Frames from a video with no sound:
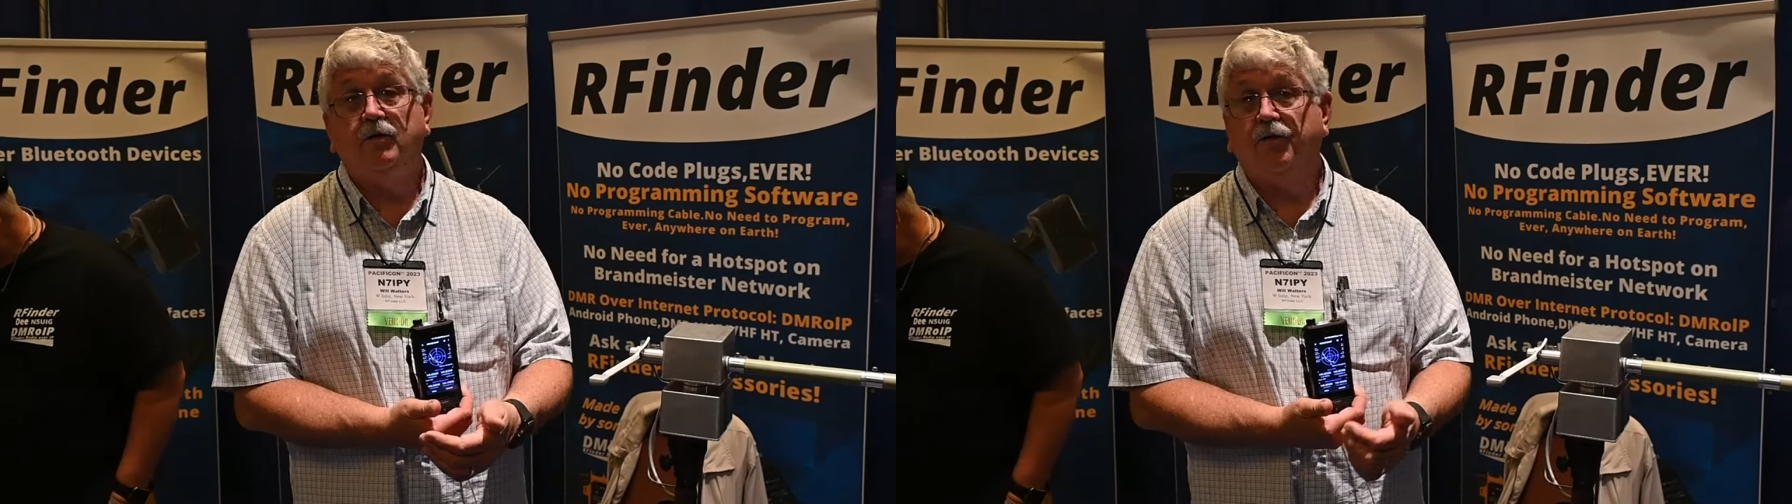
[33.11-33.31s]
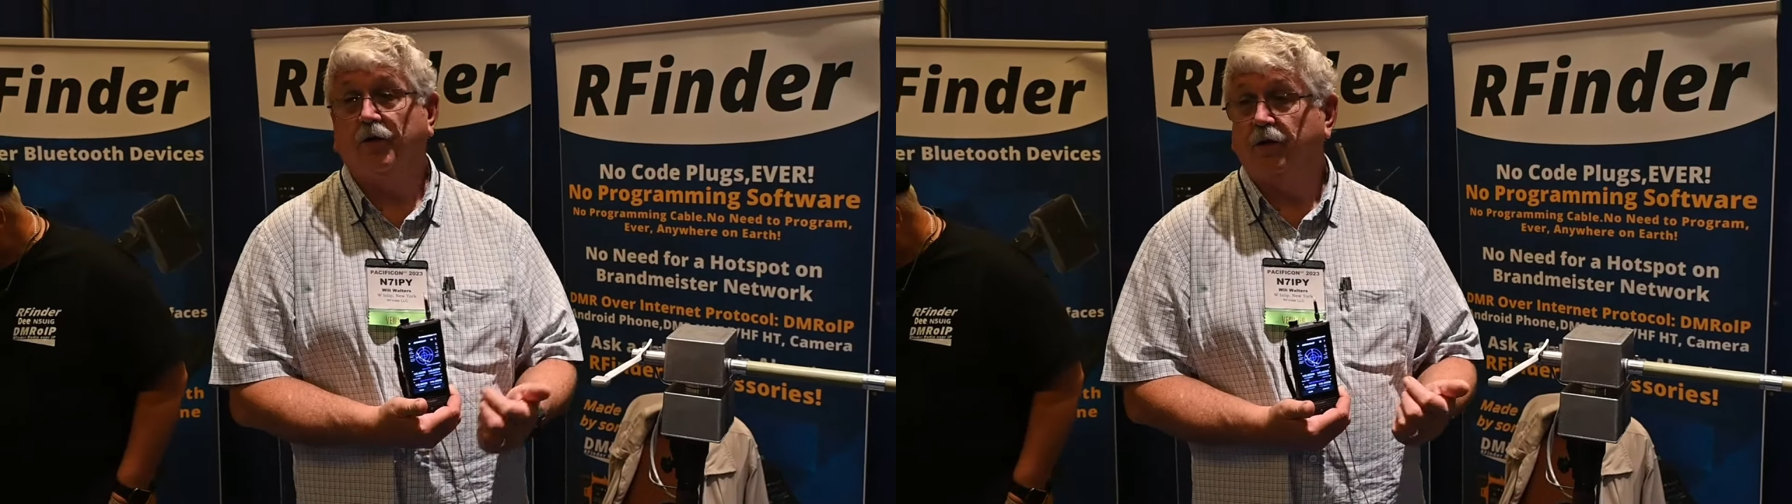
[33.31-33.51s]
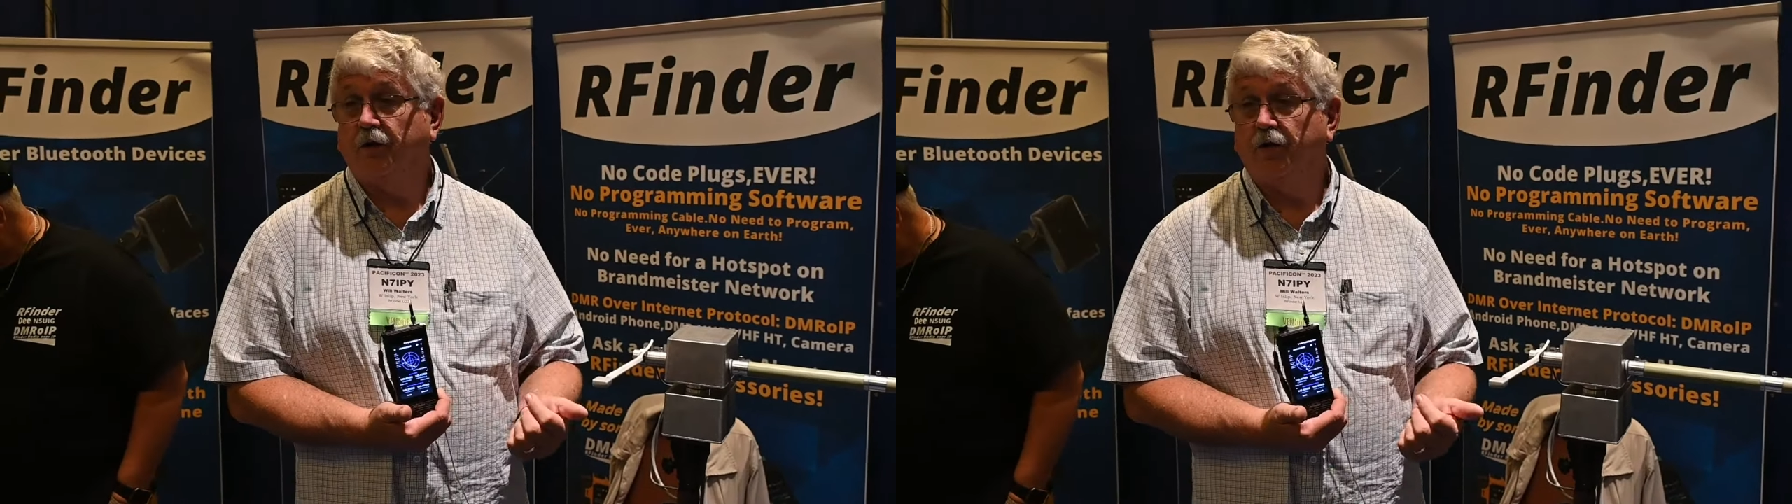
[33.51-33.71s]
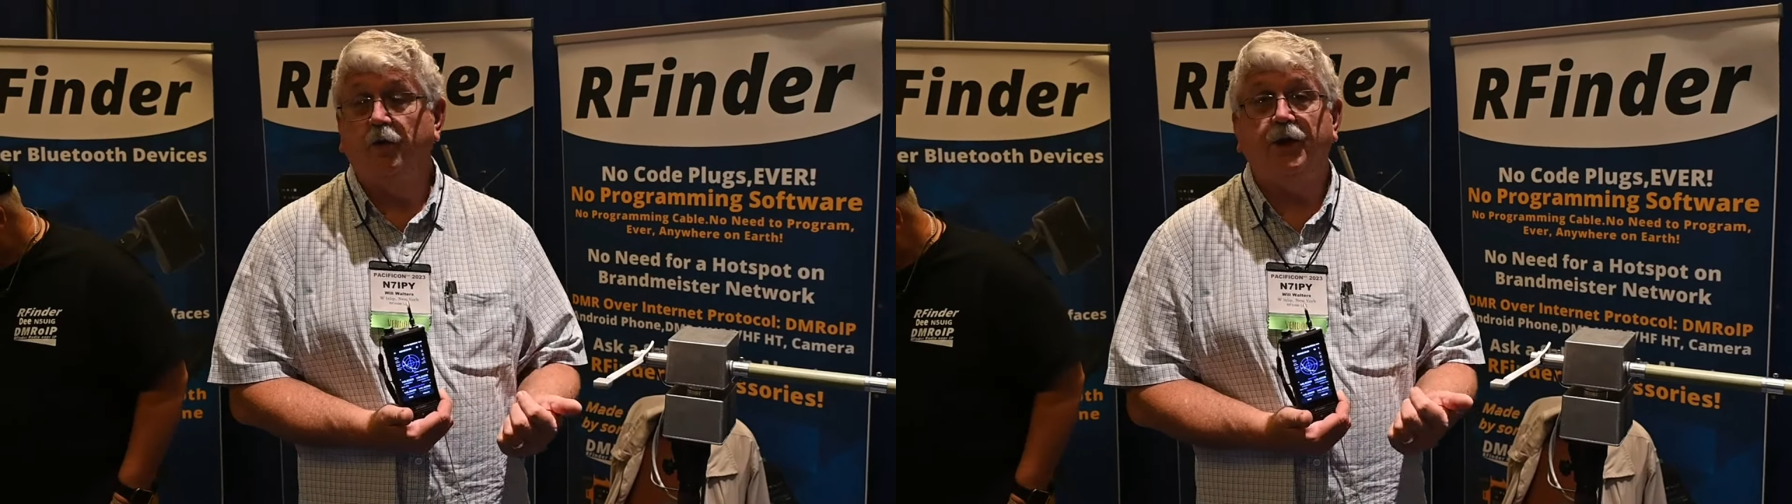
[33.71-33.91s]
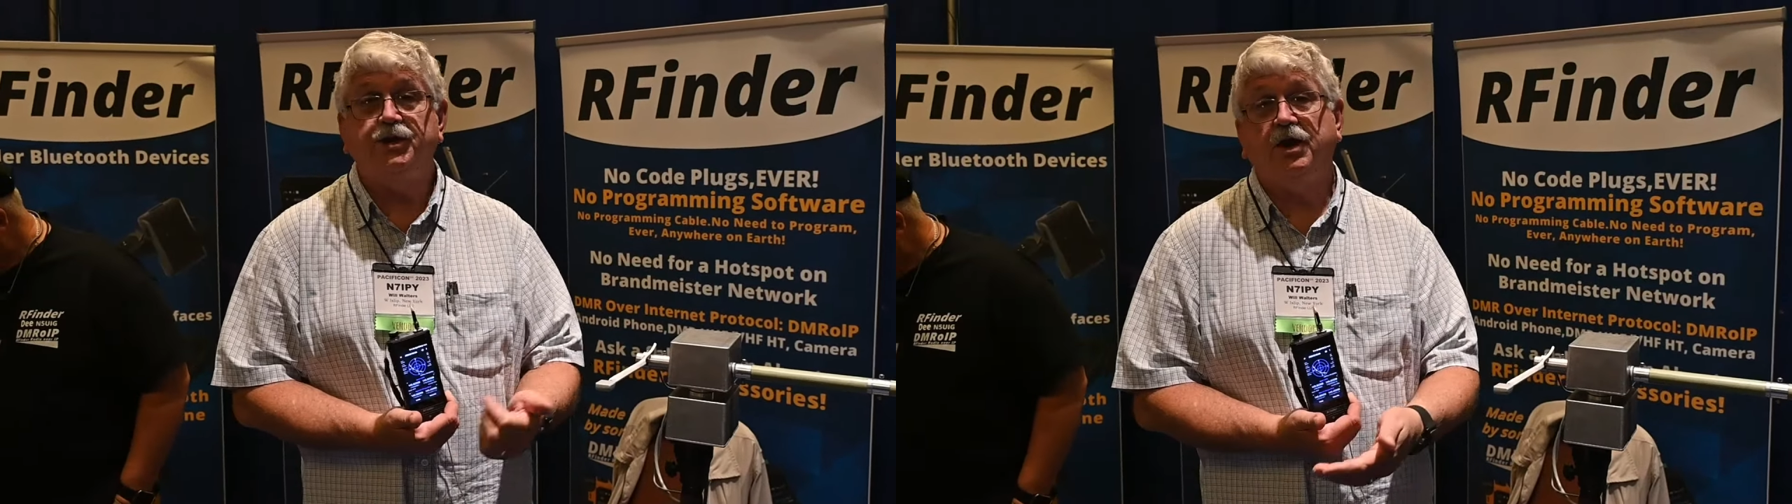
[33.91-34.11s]
for your
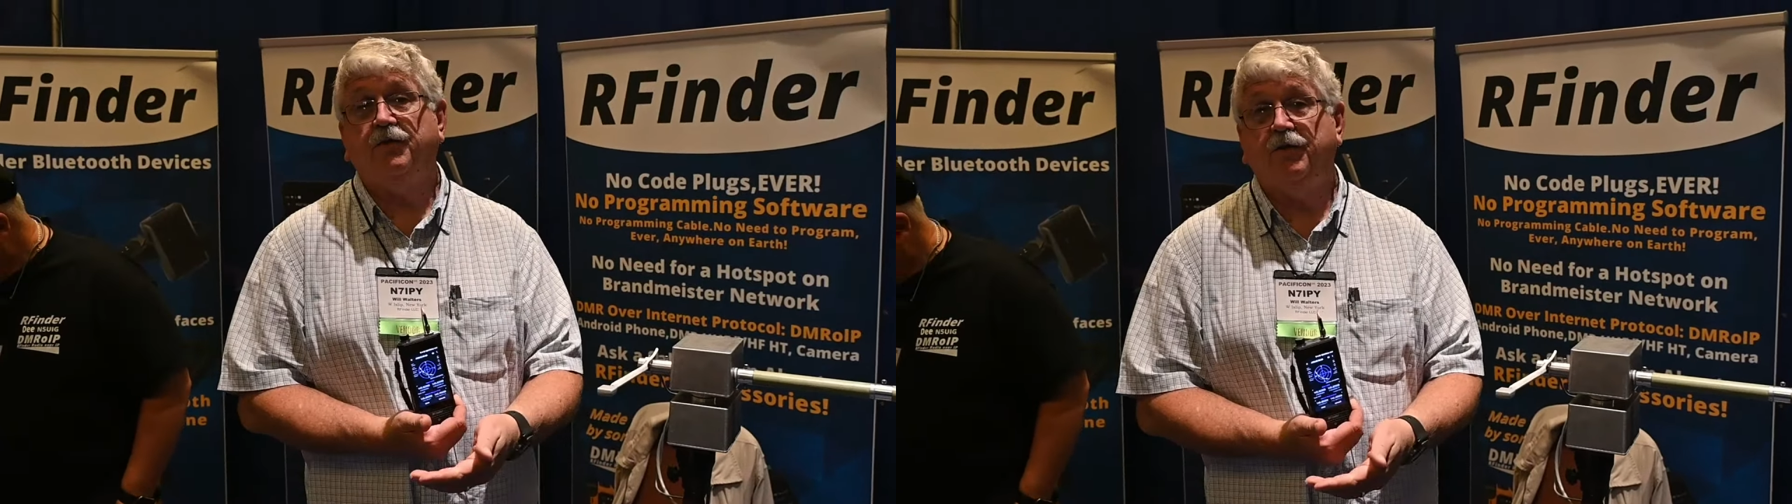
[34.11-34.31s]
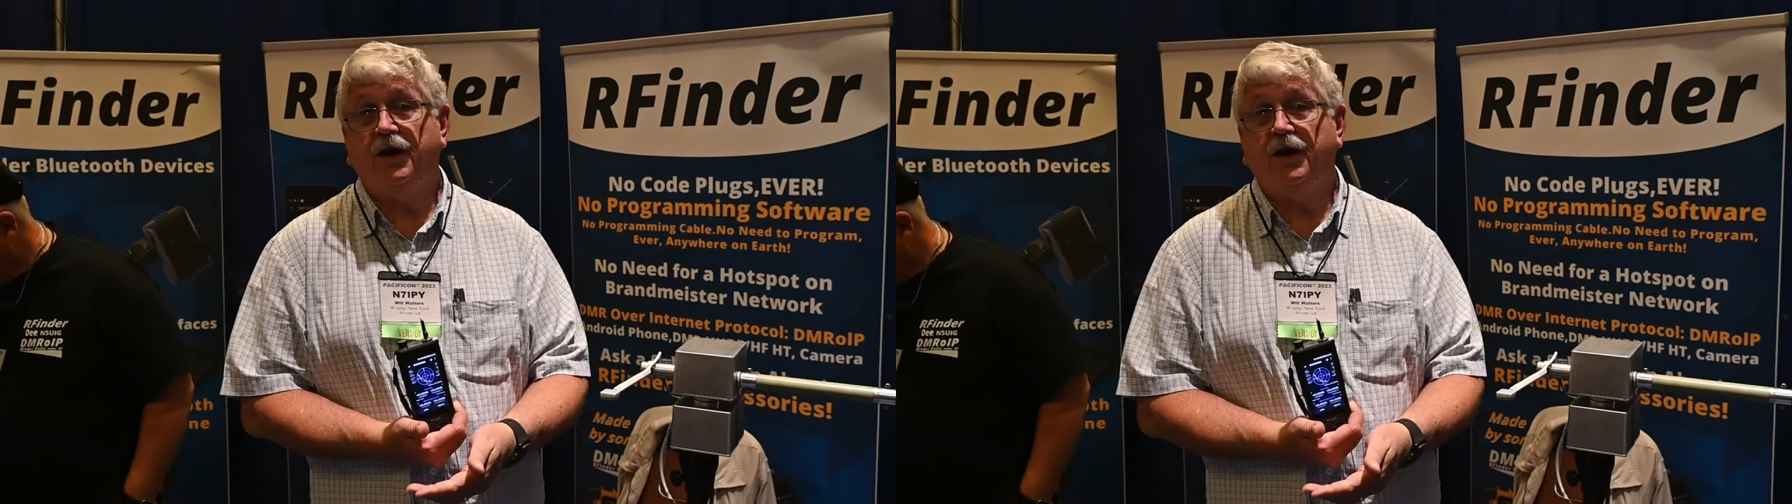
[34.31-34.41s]
UHF,